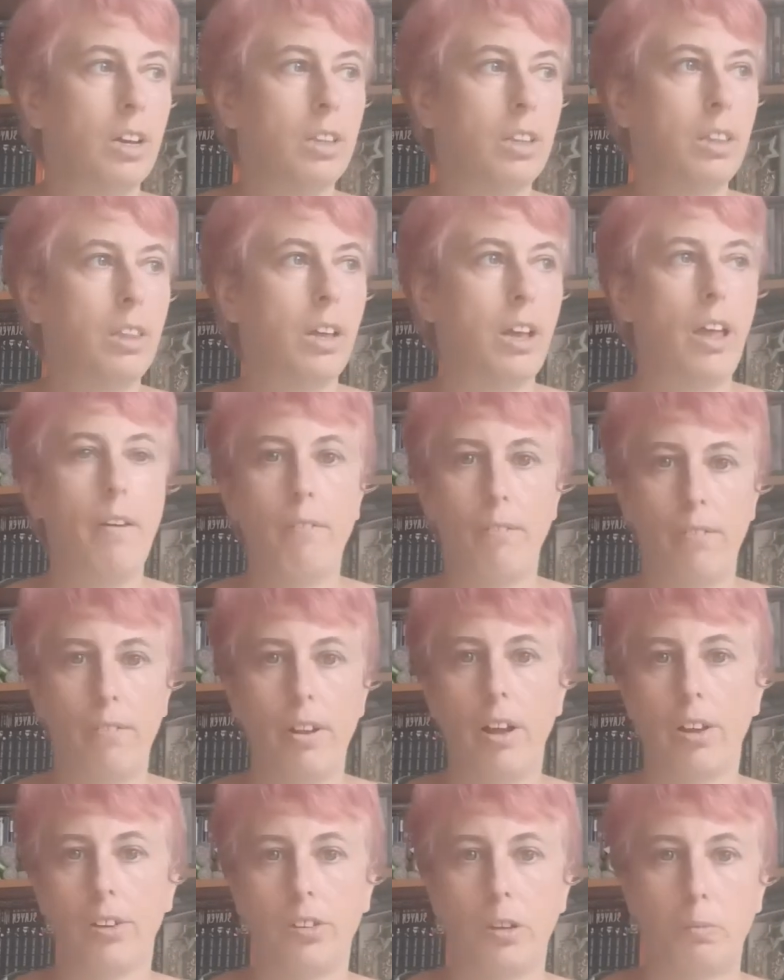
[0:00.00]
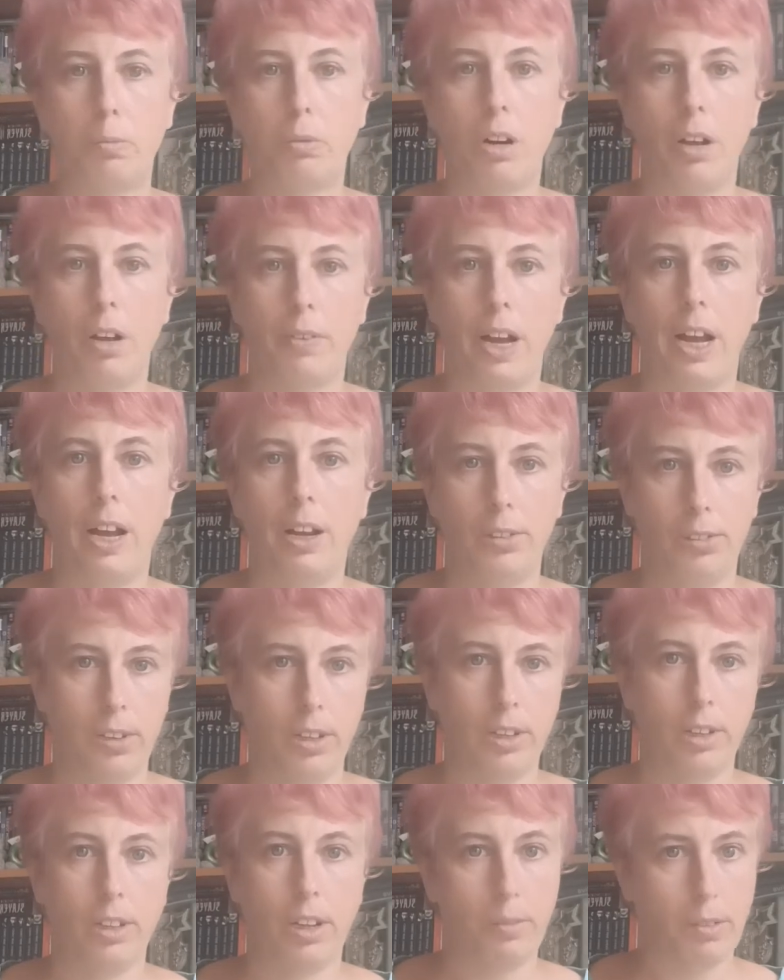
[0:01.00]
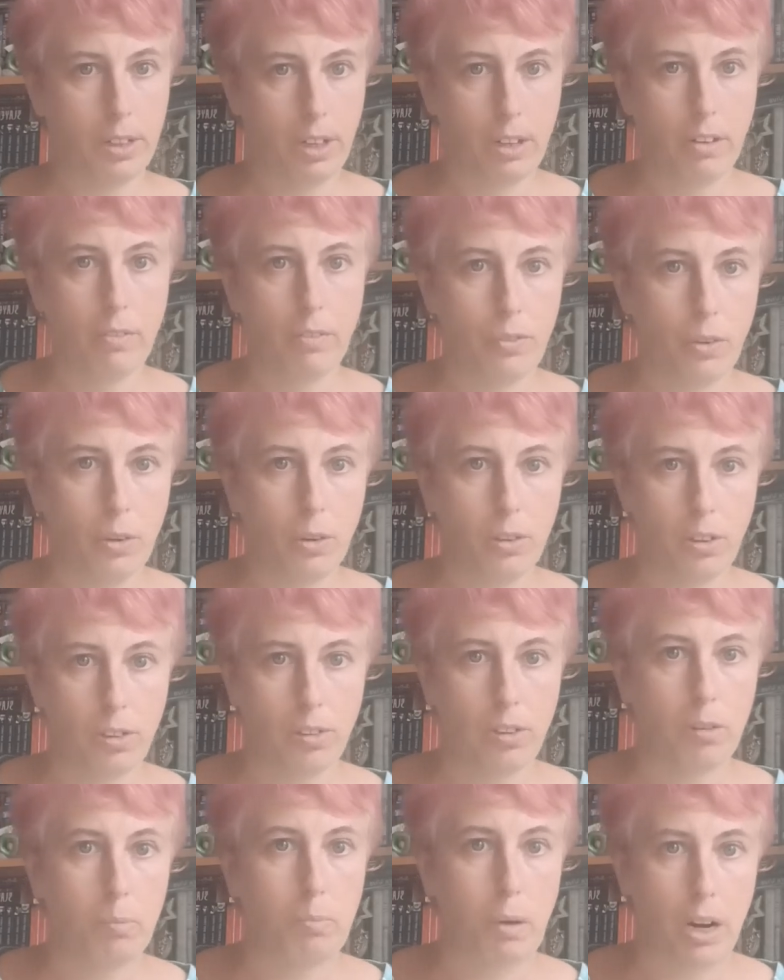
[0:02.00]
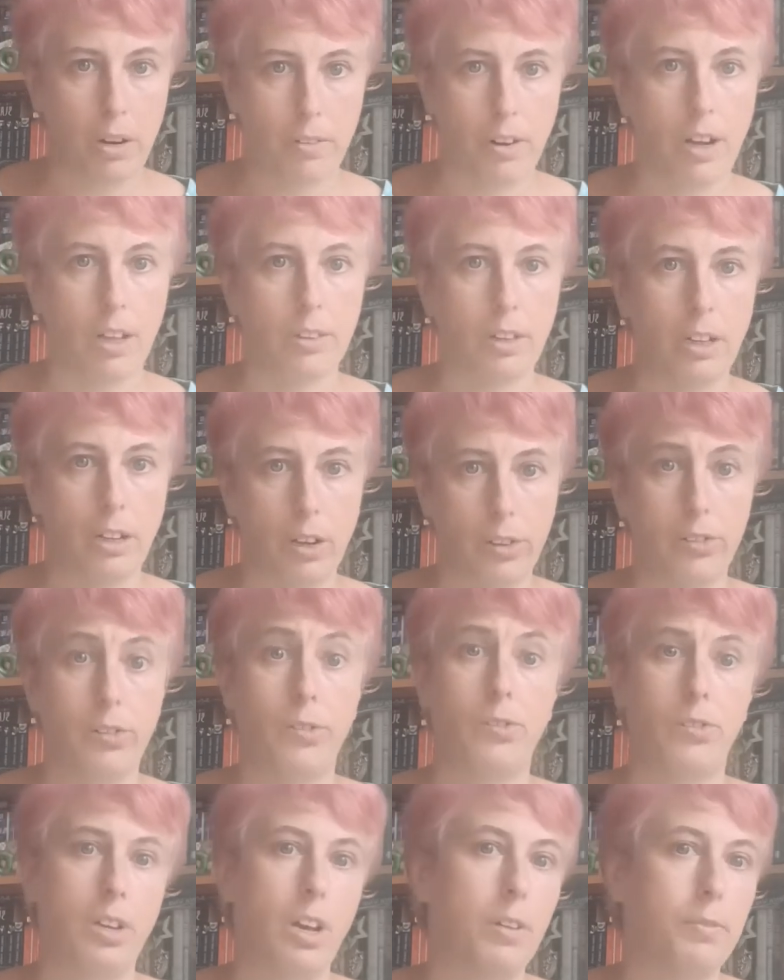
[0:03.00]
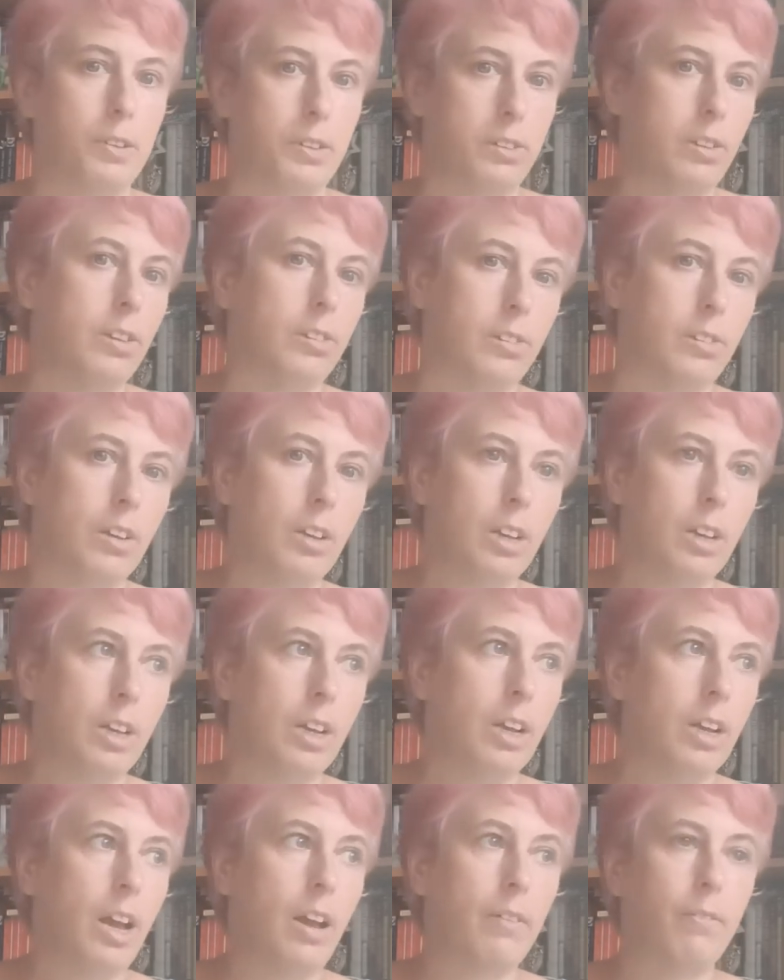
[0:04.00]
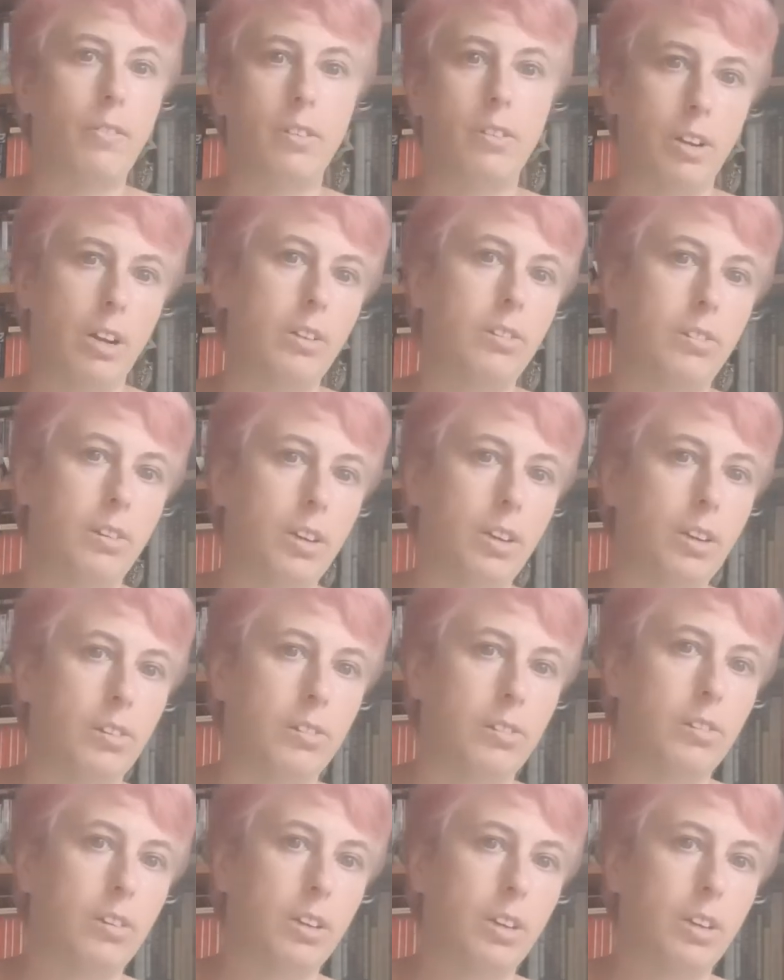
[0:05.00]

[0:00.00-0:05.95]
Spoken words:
the influx of private housing that no one can afford into this borough and the loss of services and facilities